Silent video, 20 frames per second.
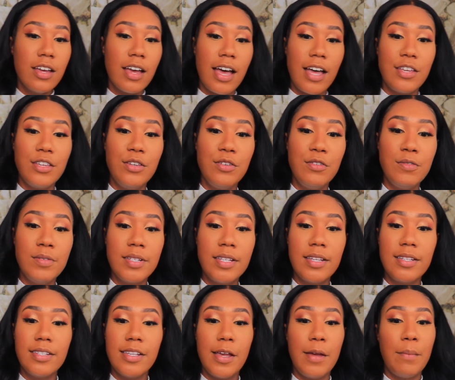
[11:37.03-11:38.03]
I use
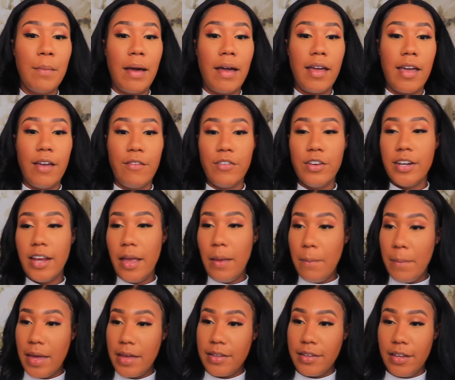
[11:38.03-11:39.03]
this in my everyday
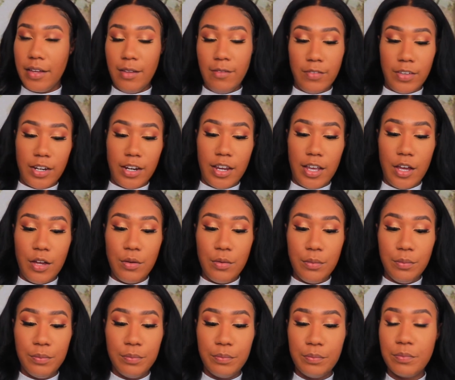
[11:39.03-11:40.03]
makeup video.